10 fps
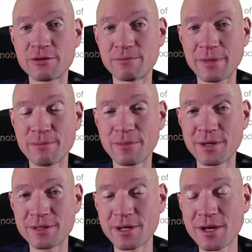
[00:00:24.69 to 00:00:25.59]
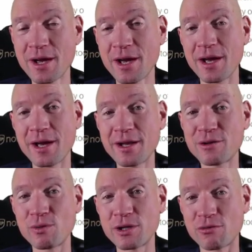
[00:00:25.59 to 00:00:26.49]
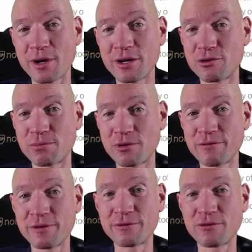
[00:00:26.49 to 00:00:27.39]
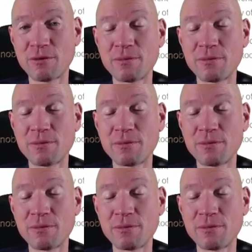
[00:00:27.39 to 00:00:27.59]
members and we try to profit from